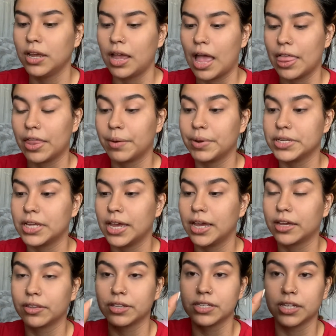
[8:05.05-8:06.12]
And then I'm gonna
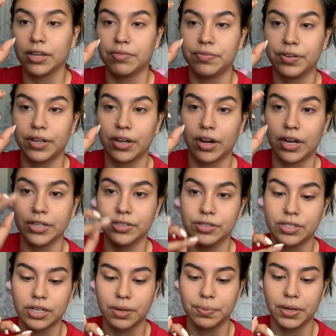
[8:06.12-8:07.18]
take the same finger I used
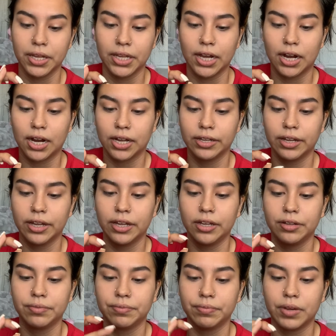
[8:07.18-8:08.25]
to apply that highlight.
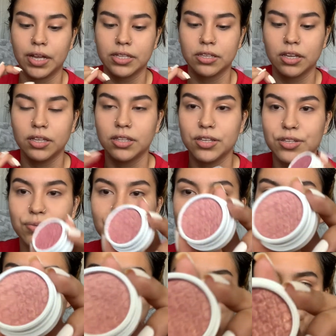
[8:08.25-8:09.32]
It's like this
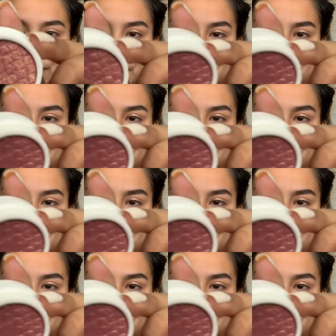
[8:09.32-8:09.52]
really cute,